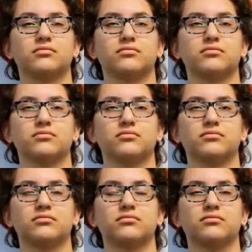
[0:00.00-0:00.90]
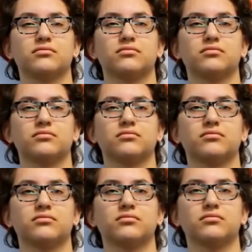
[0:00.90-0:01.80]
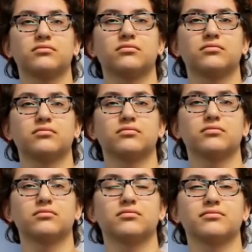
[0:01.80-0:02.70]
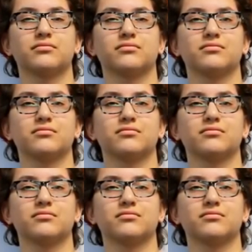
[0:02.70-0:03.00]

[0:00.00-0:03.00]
No words are spoken by the person on screen.